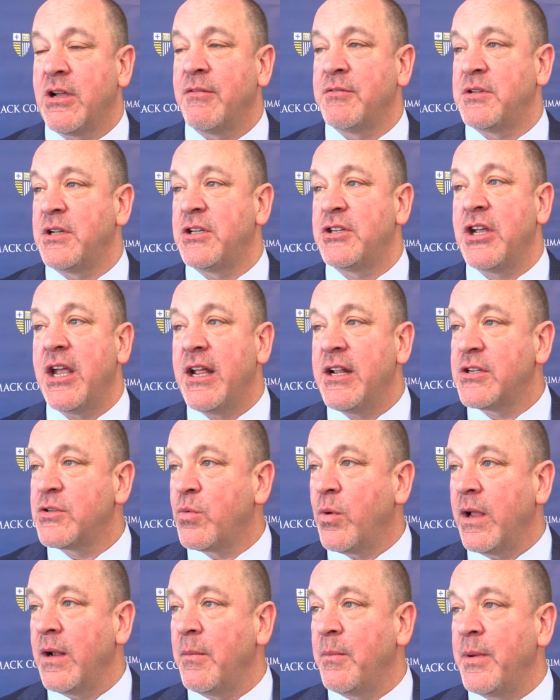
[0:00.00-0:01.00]
obviously changed
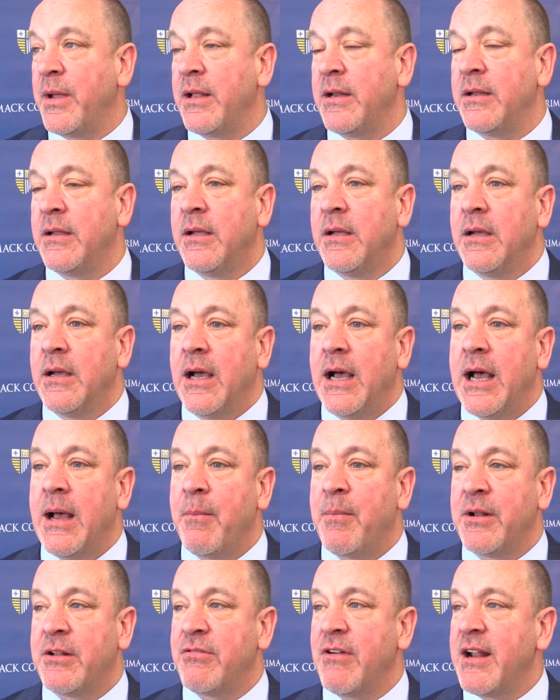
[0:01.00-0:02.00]
quite a bit.
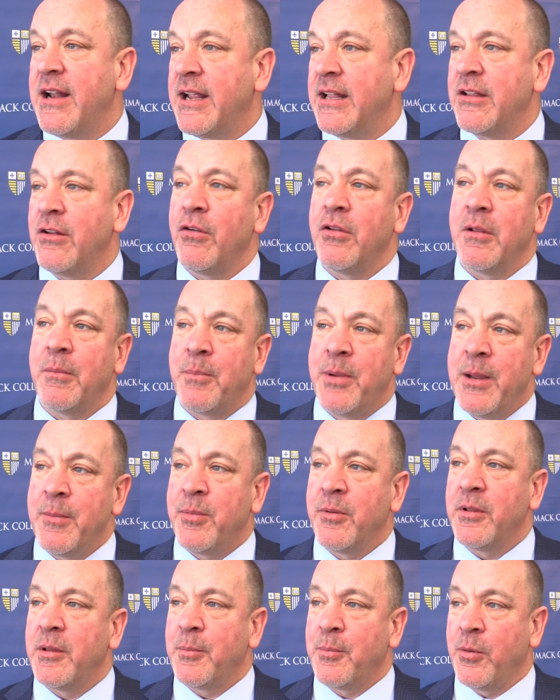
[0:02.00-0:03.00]
But trying to get to know the
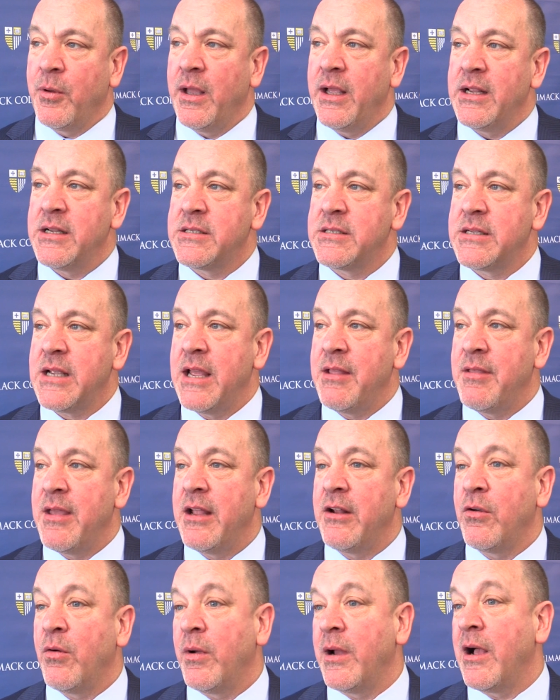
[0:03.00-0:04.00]
people of the place and
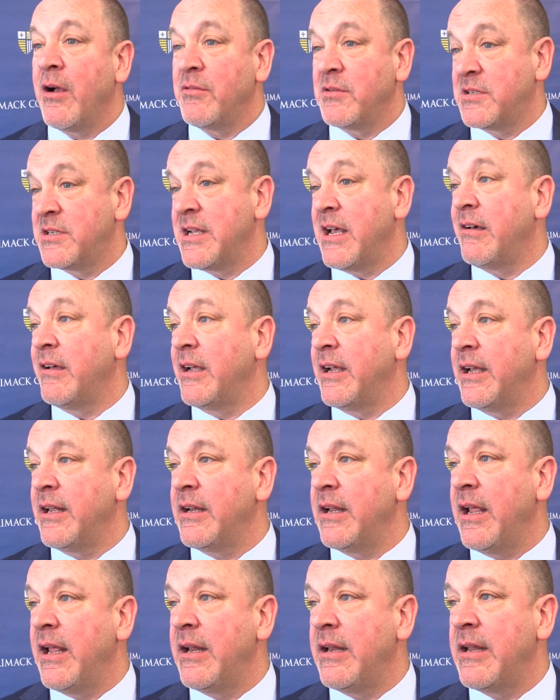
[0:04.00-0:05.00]
then going out and selling
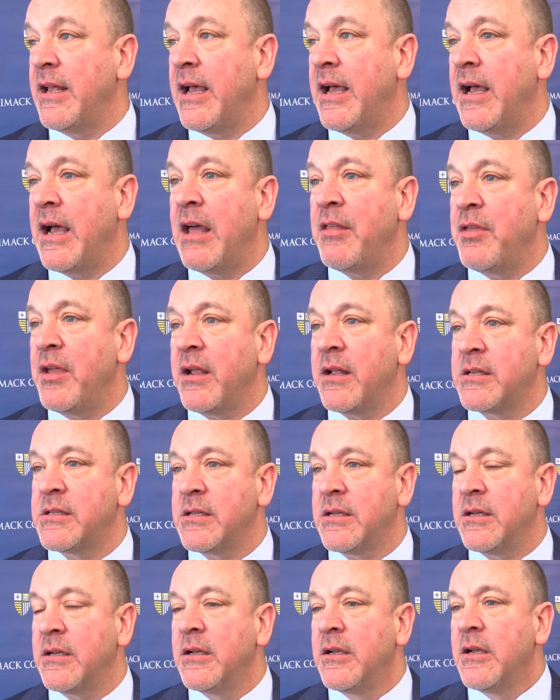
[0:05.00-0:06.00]
it. And I think
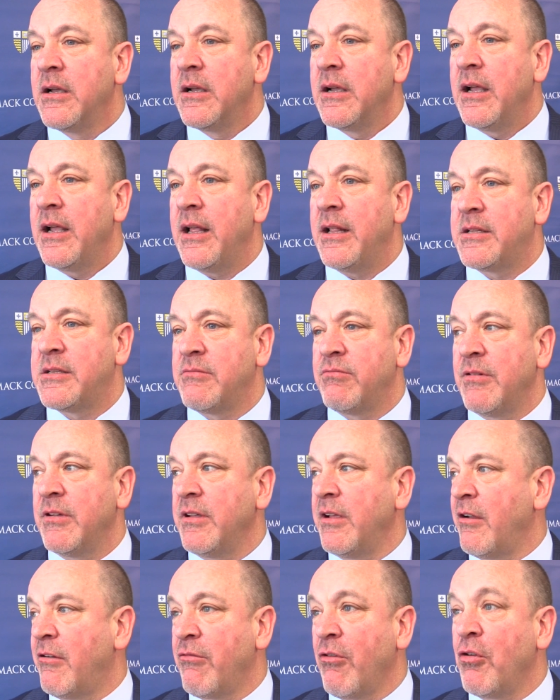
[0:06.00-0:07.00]
it's
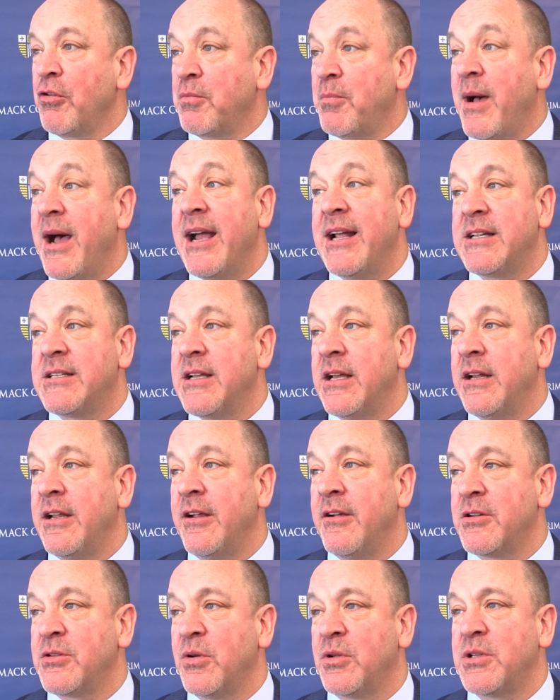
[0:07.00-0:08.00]
really a growth mindset
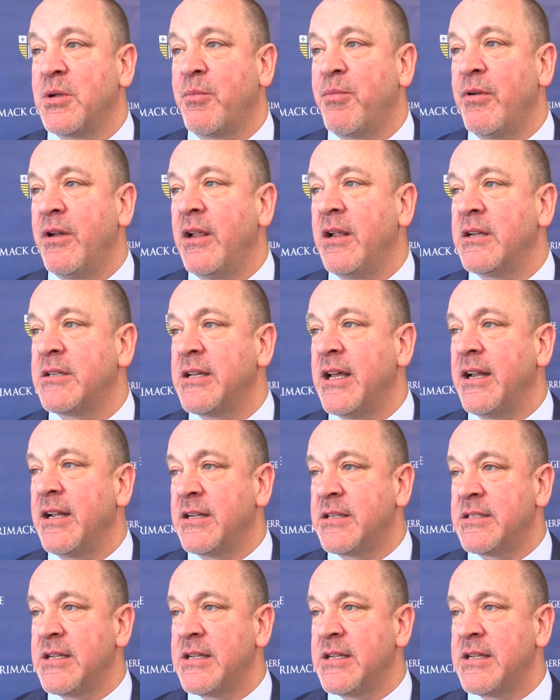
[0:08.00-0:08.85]
here, so it's a pretty exciting